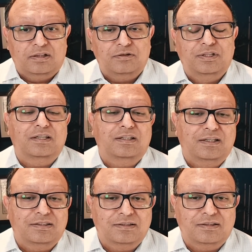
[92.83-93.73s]
Now,
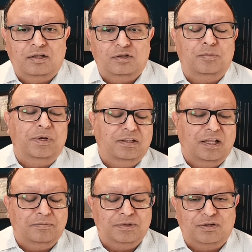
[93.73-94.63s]
DNS, domain
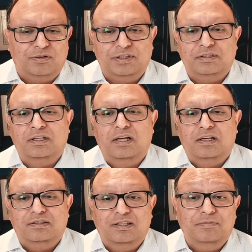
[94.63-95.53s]
name service,
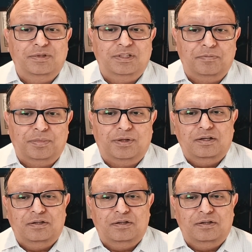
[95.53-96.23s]
seems simple.